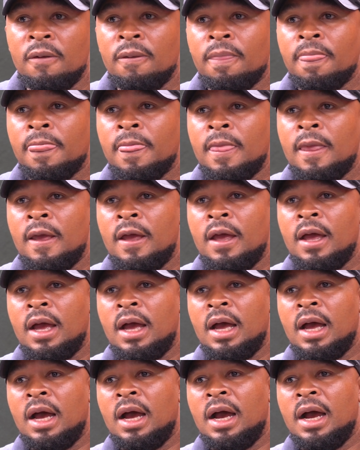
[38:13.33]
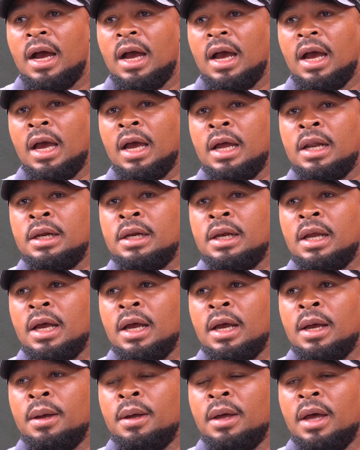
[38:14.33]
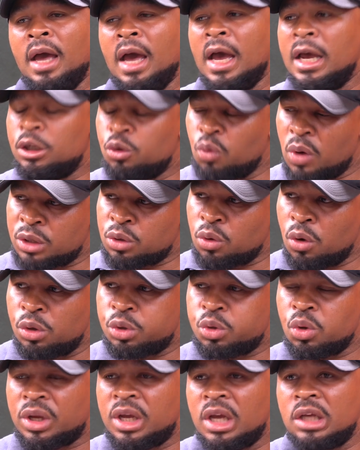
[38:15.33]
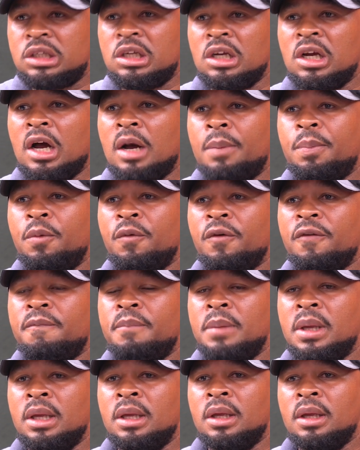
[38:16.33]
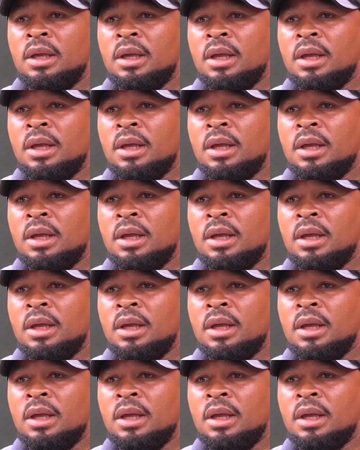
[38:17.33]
And age was also catching up with me.